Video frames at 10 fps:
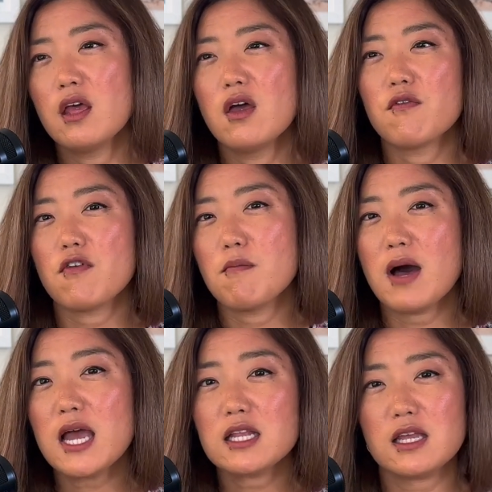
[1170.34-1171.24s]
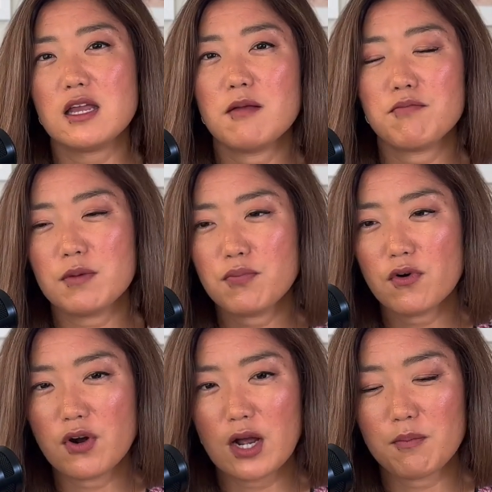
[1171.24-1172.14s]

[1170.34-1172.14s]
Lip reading: For my DNP program,